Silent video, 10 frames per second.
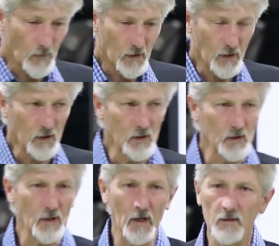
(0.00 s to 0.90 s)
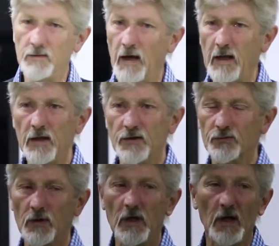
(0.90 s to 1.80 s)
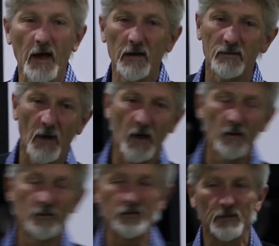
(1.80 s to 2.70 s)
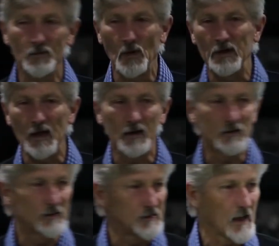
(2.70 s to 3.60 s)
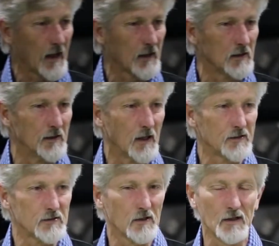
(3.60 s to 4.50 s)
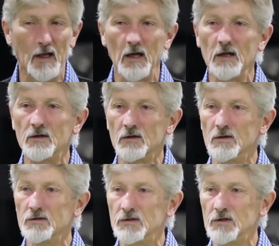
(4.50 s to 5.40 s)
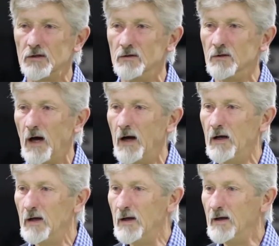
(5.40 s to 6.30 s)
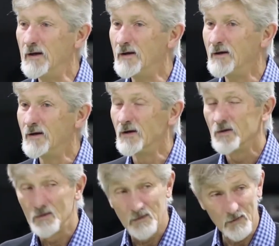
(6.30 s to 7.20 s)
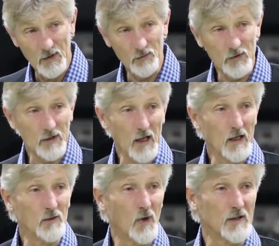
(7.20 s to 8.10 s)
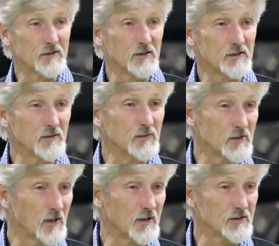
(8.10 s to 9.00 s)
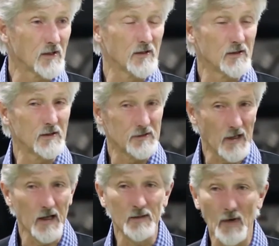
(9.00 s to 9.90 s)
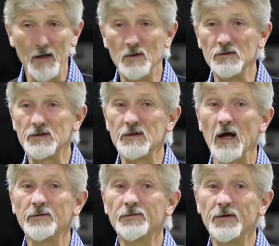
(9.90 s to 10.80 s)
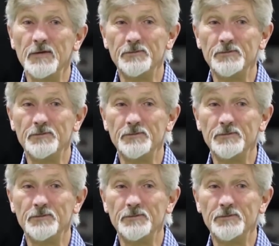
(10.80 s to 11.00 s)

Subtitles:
In '93, I went down to Seattle and I started getting introduced to the retaining wall systems, and I started designing my own stuff